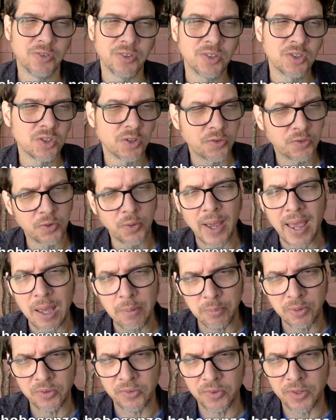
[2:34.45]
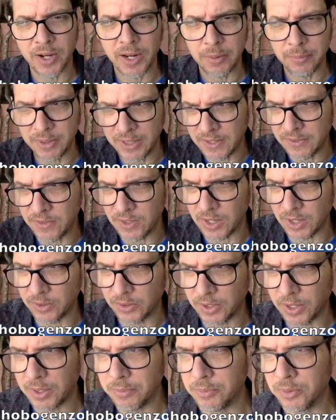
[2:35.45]
It just so happens that I'm in there
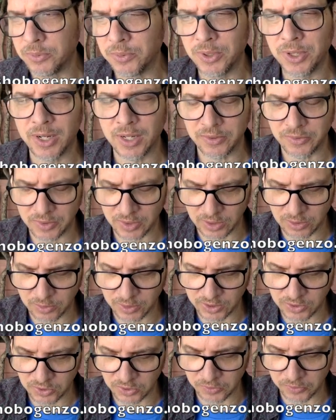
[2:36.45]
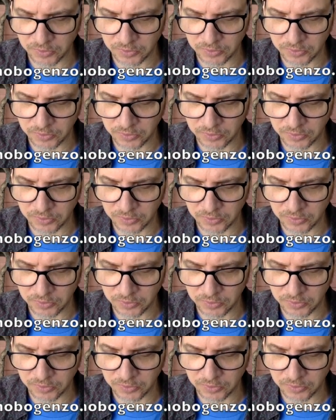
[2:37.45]
and I'm the one asking questions.